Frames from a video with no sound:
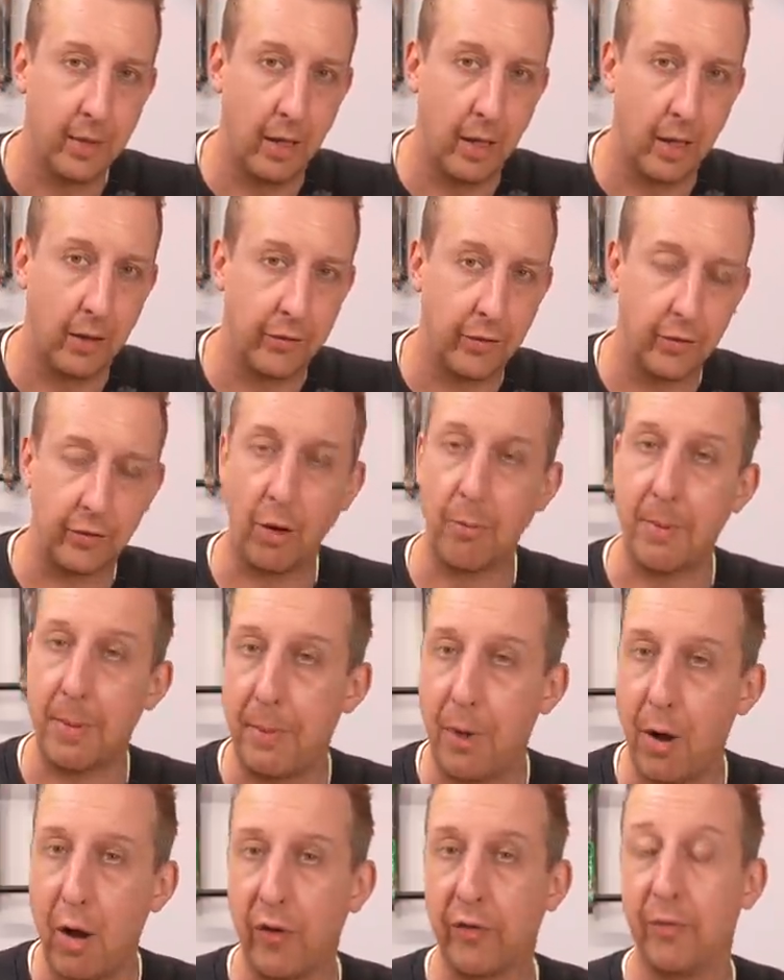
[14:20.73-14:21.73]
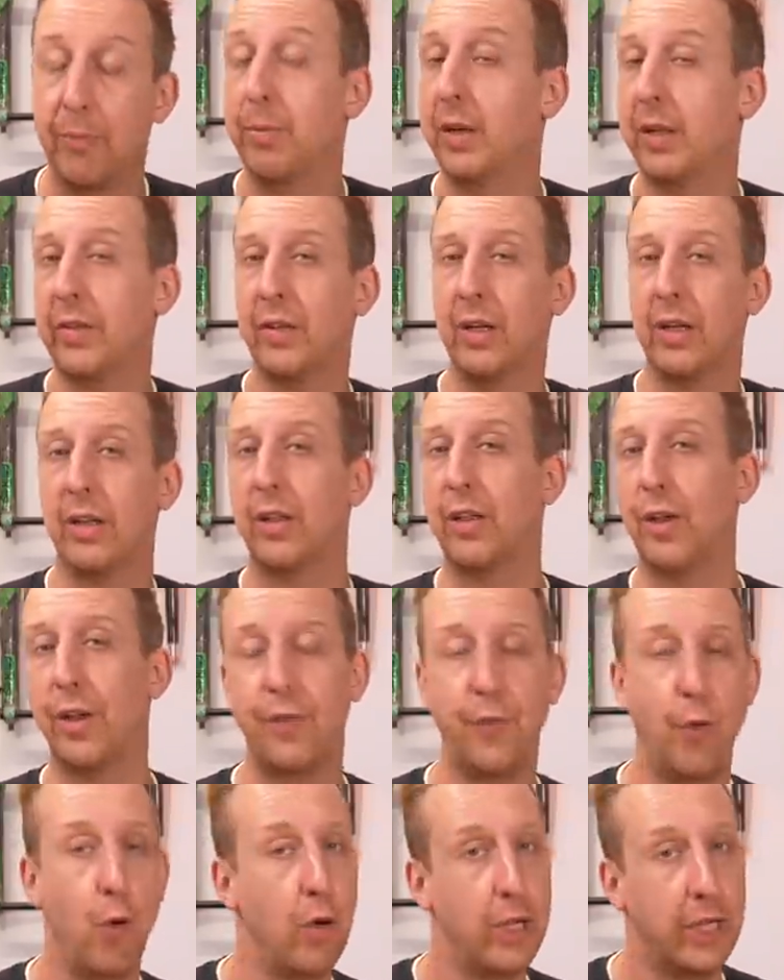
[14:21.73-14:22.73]
Uh, so don't be put off, but like I said, the
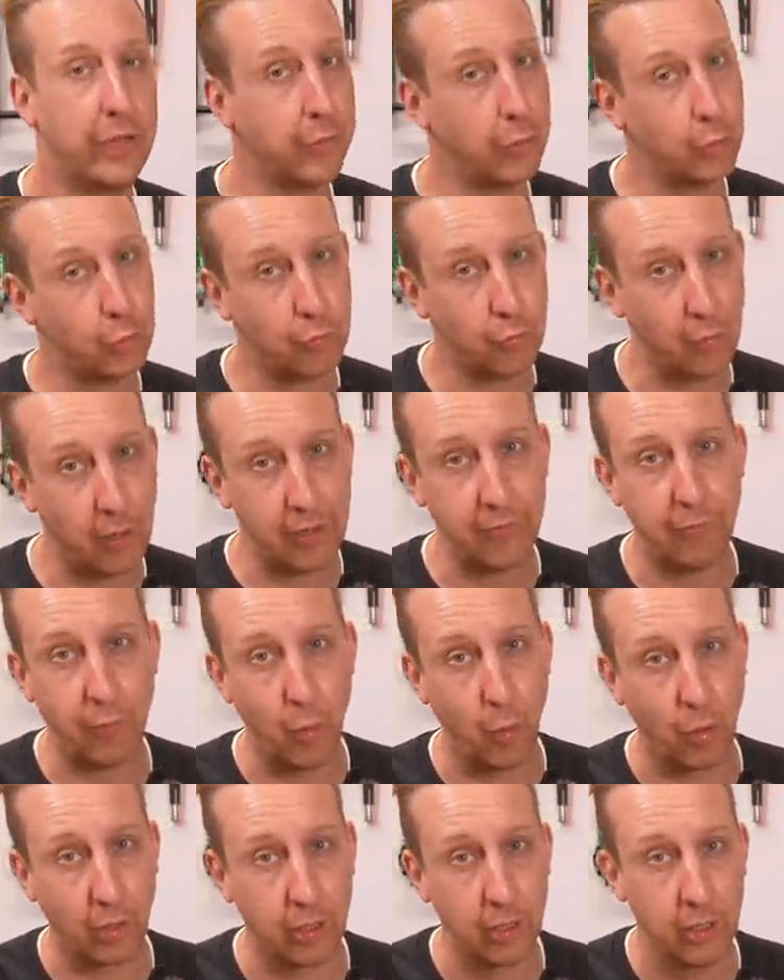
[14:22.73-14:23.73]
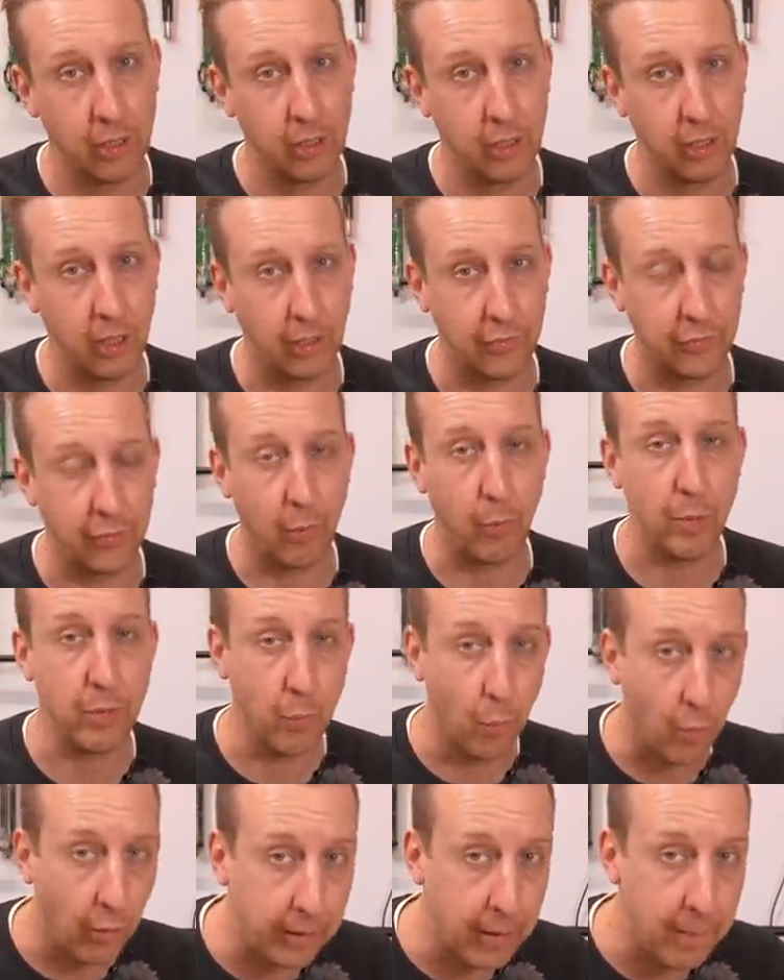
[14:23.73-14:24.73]
thirty-four is a great fork, uh, so I
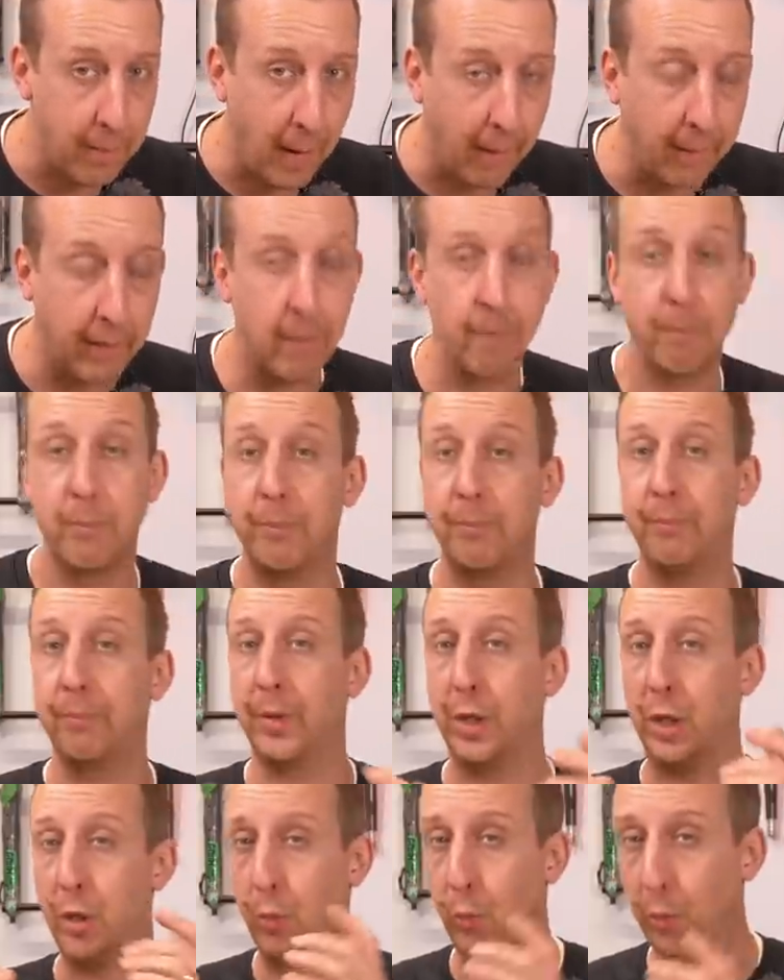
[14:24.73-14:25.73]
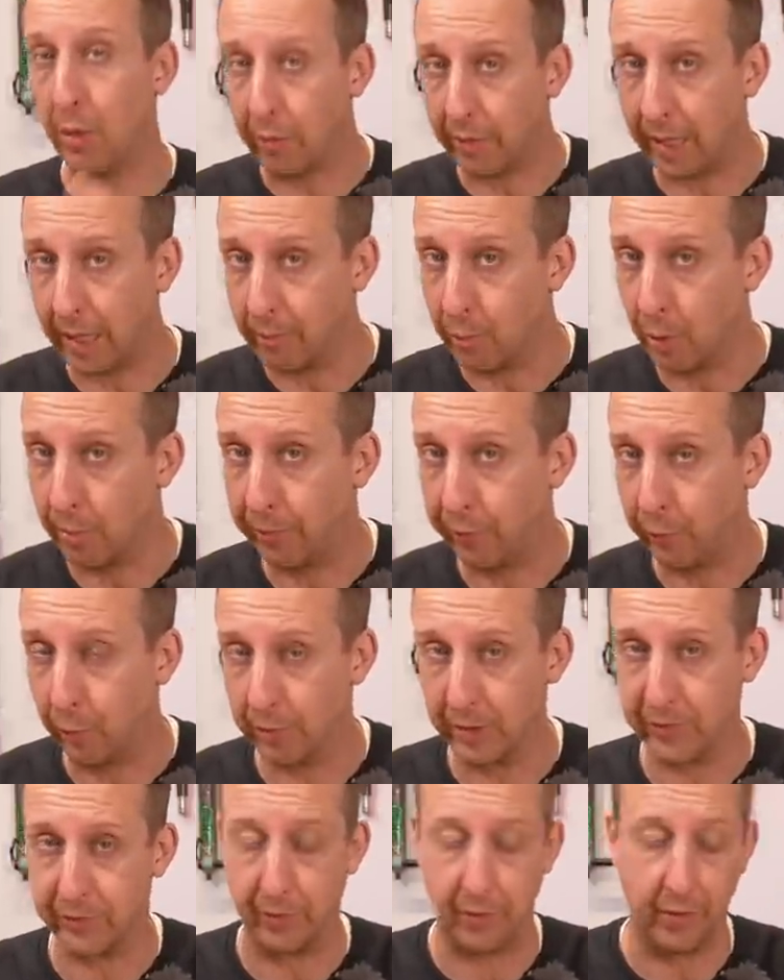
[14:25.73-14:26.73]
wouldn't worry about it, but you will get more
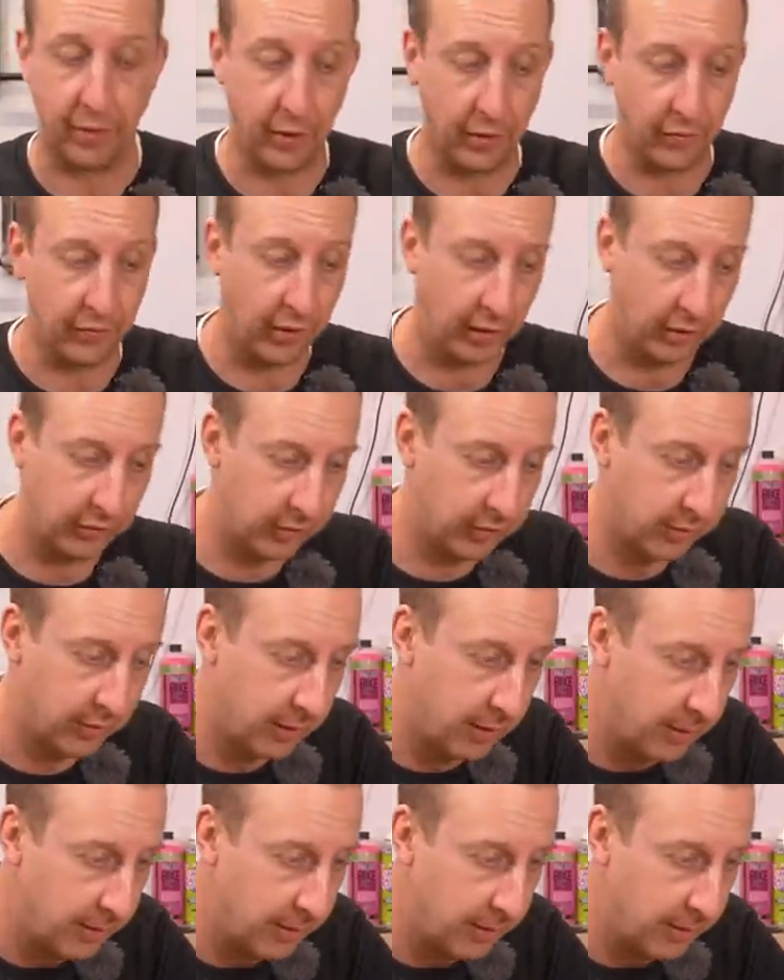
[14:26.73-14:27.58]
performance from the thirty-six.